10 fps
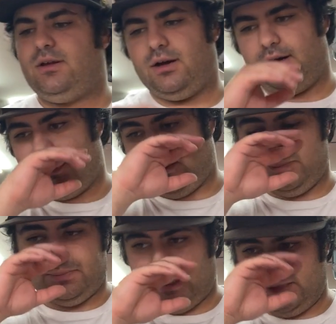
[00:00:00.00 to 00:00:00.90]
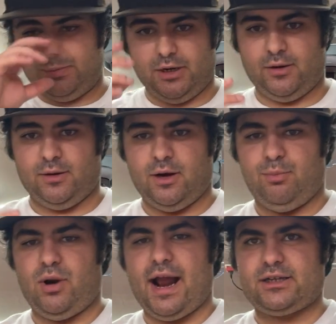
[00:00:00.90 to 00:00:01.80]
has been a
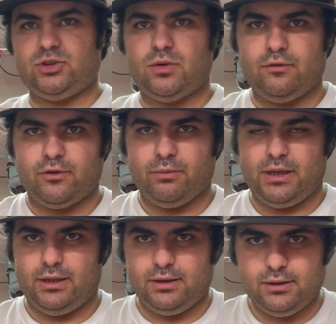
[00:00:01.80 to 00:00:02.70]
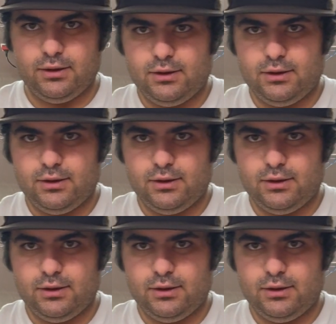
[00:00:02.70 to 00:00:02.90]
practice run for me